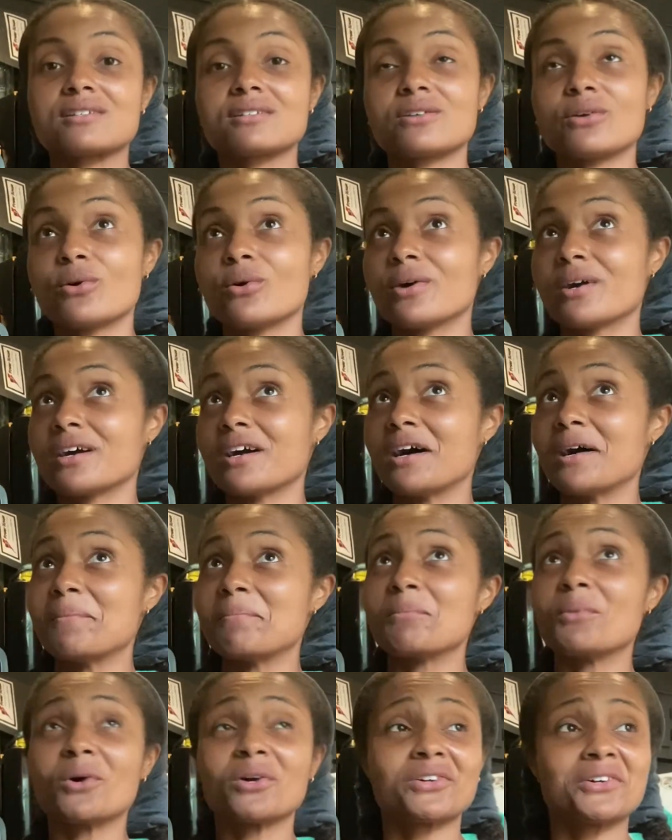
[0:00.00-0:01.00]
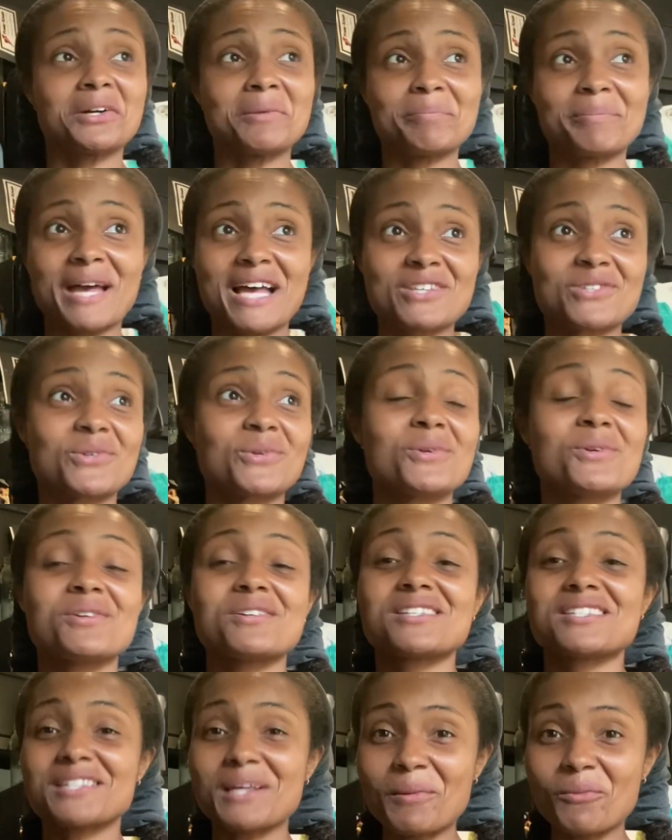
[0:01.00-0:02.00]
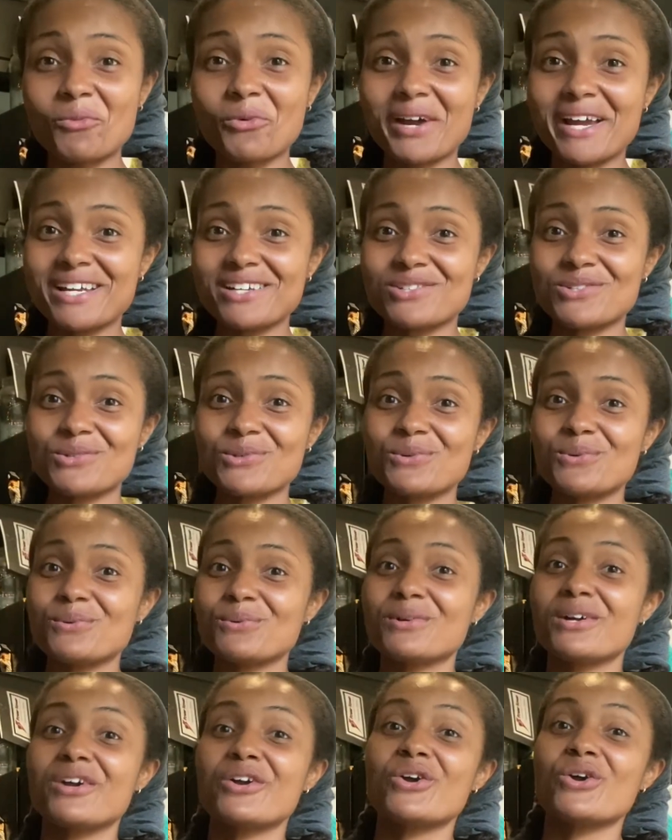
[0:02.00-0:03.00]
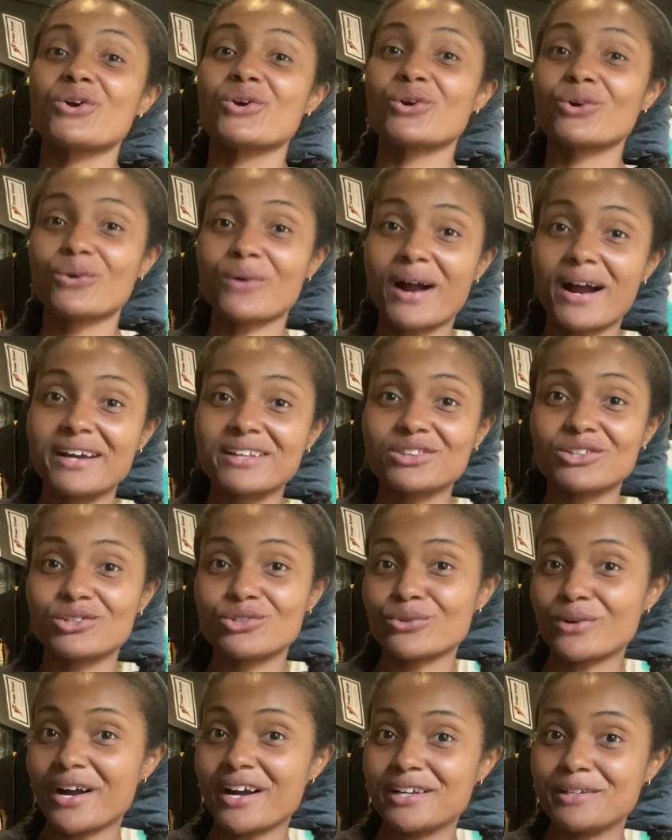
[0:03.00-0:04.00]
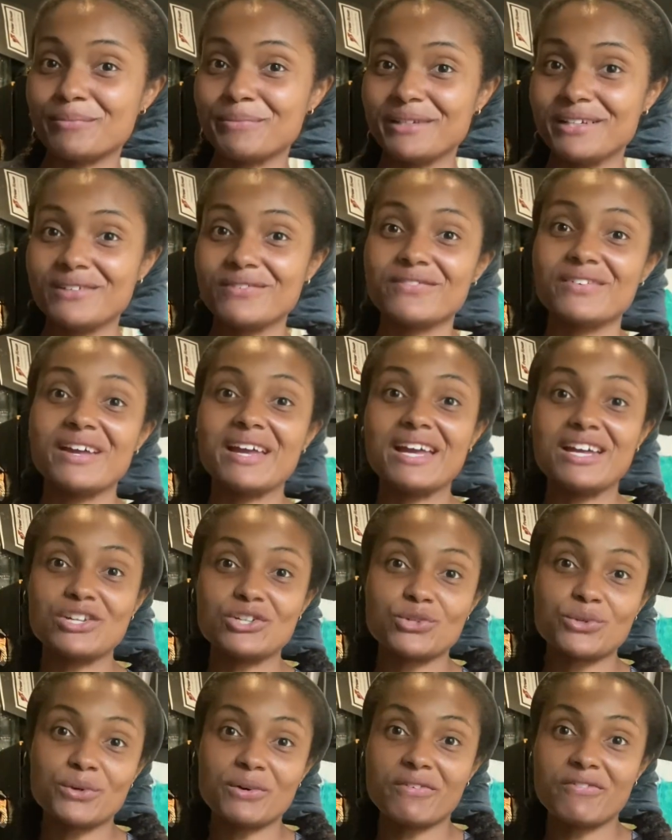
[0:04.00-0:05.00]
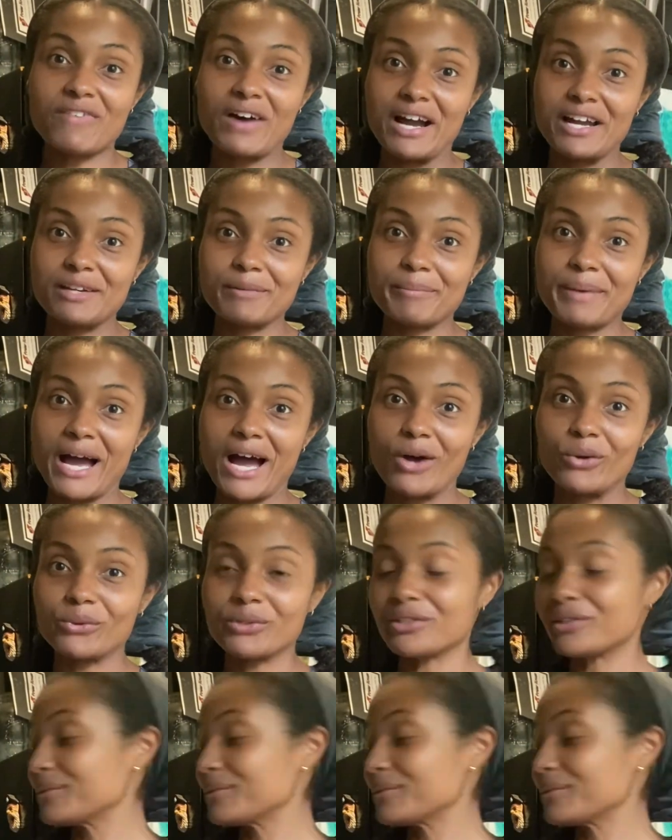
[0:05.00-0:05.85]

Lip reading: or a mortar and pestle, some way to grind the dried beef into a fine powder.